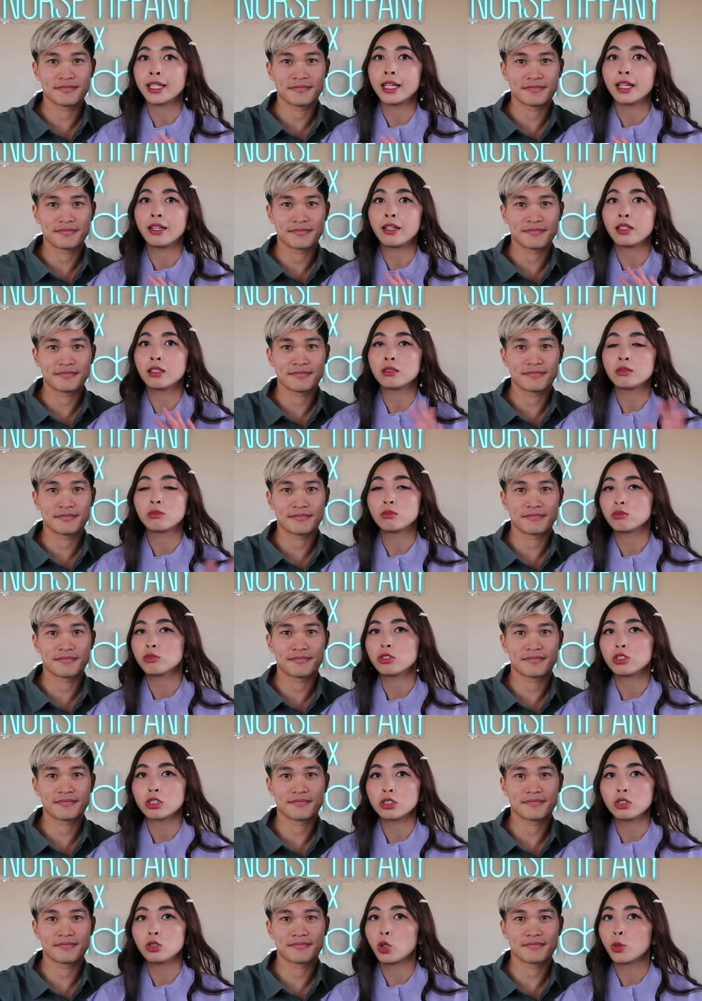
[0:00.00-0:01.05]
Speaker 1: a
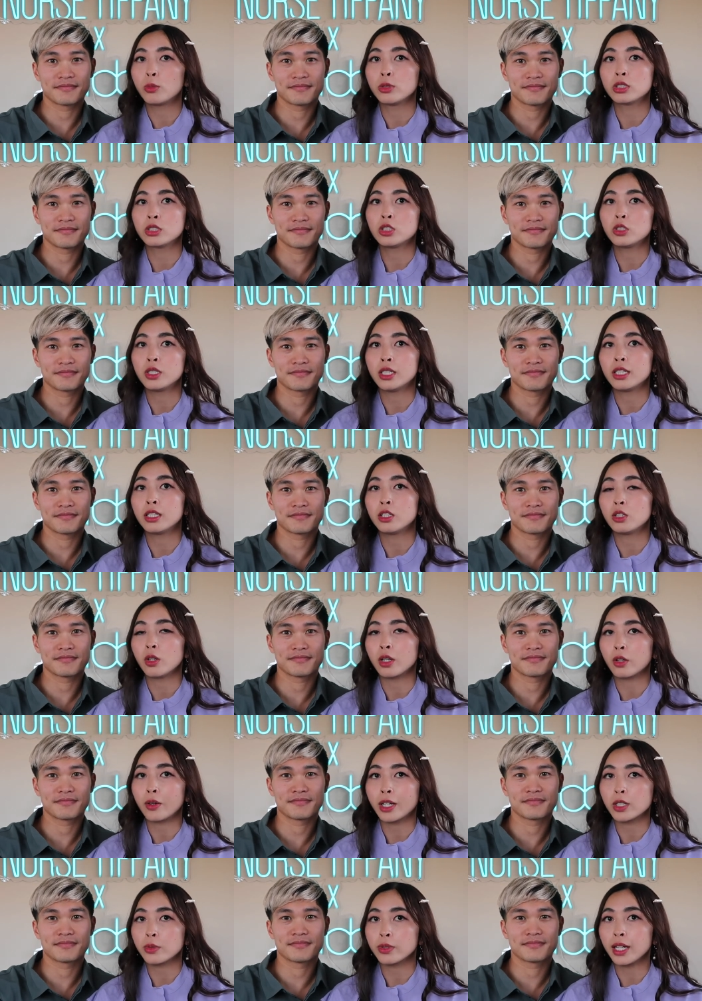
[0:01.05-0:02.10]
just normal student, you know, I
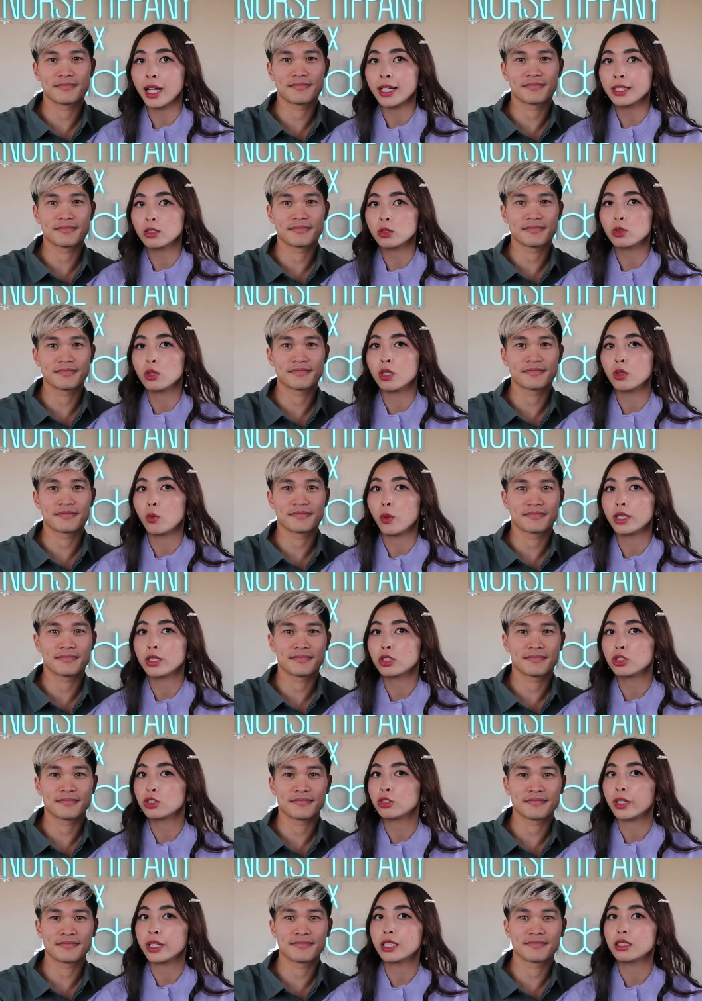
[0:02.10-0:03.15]
graduated high school and went
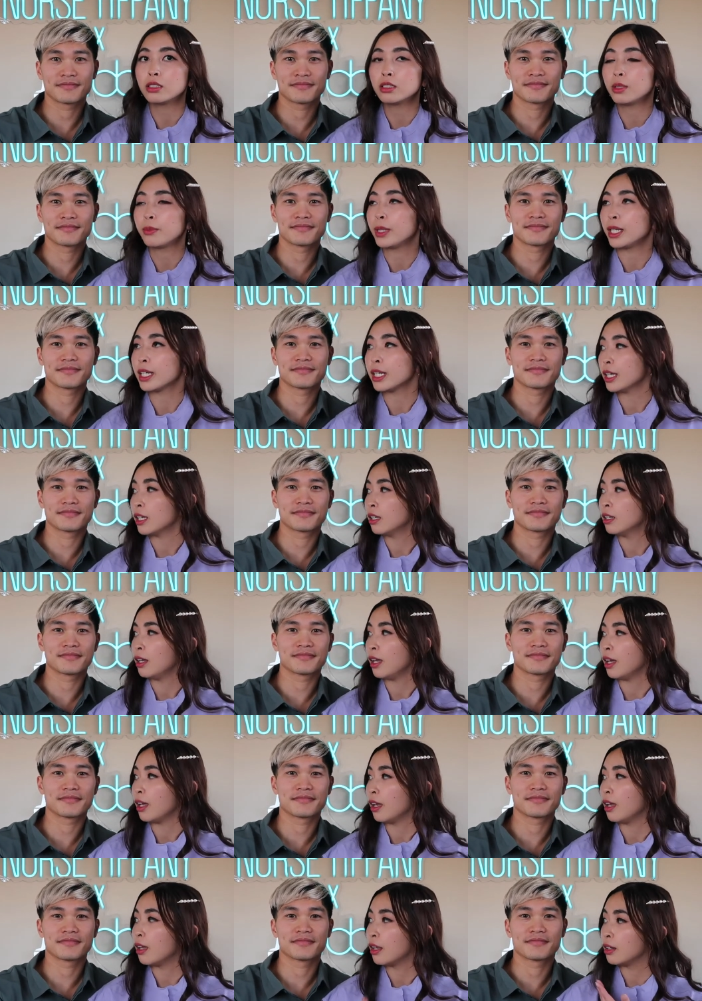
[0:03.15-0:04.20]
straight to Dominican,
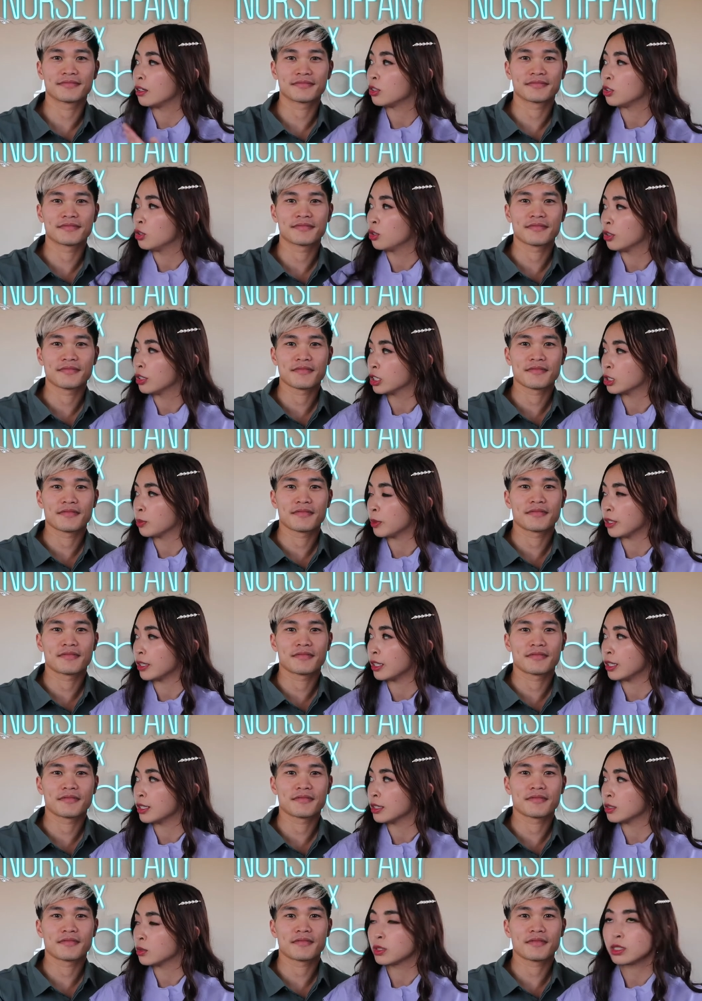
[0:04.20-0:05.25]
and your
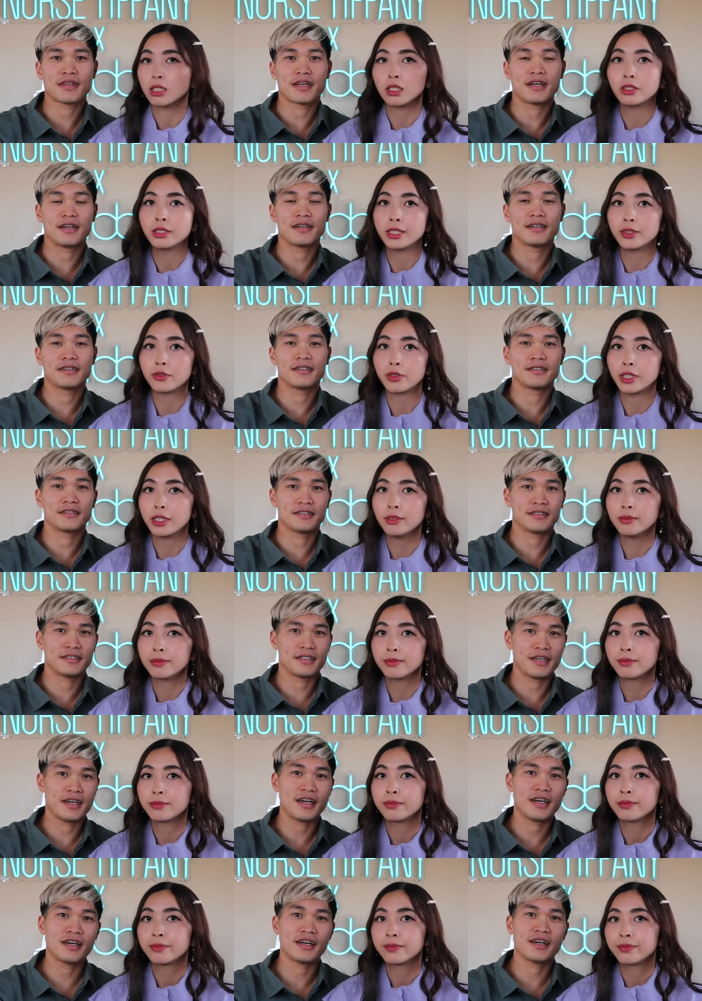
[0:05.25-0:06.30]
experience was a little different.
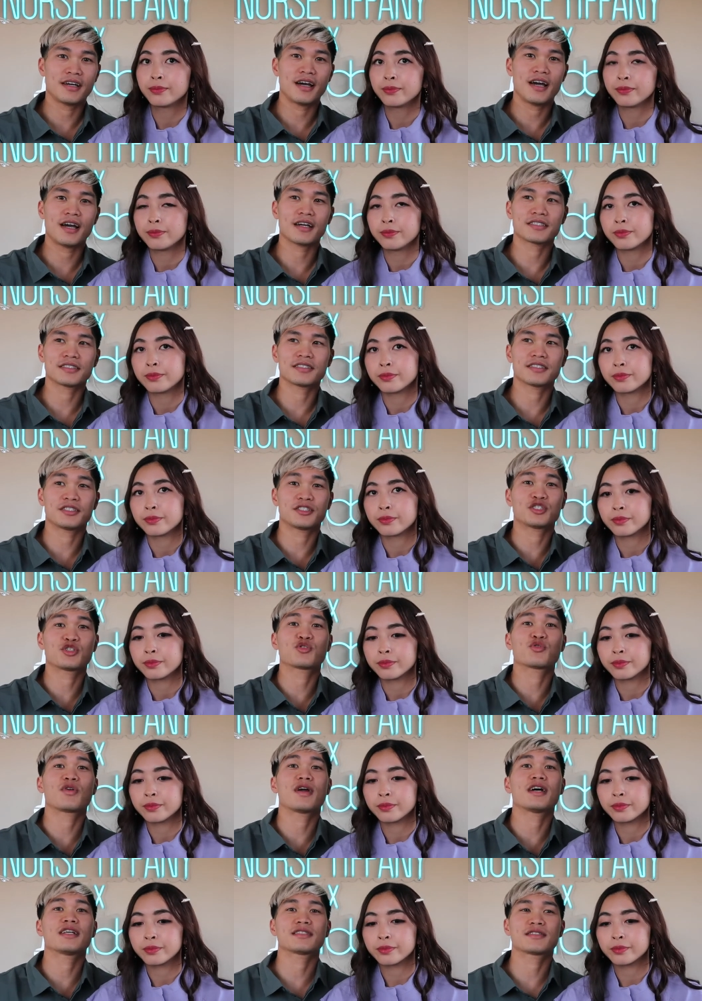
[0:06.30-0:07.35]
Speaker 2: Yeah, I actually
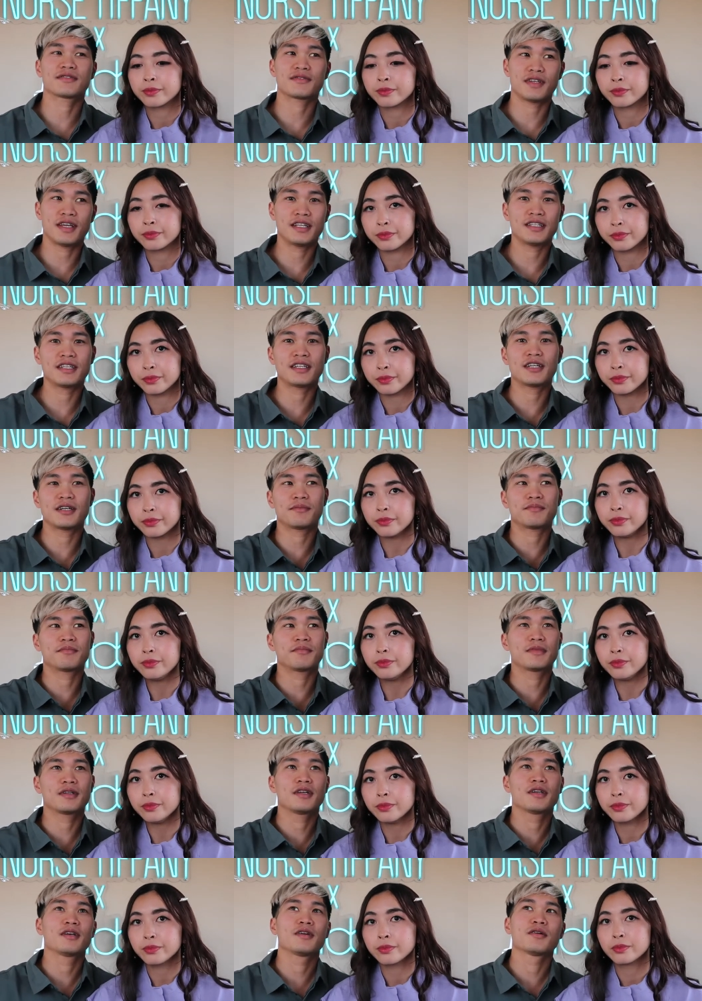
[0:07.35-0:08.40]
trans ended up
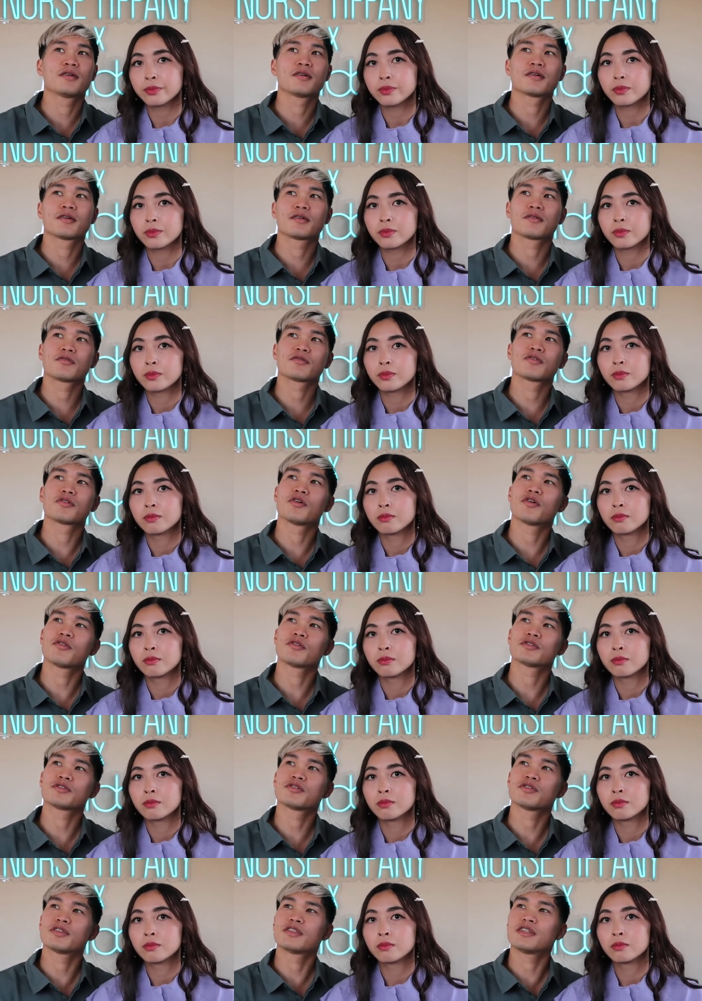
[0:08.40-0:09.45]
going to a